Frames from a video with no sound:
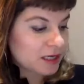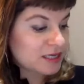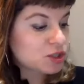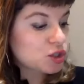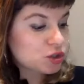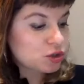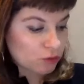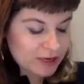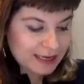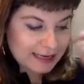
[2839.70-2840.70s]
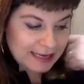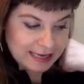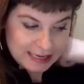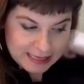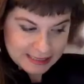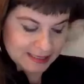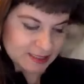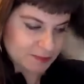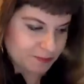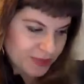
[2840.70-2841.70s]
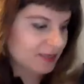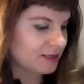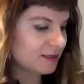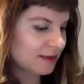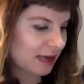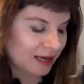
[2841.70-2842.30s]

historically it has been,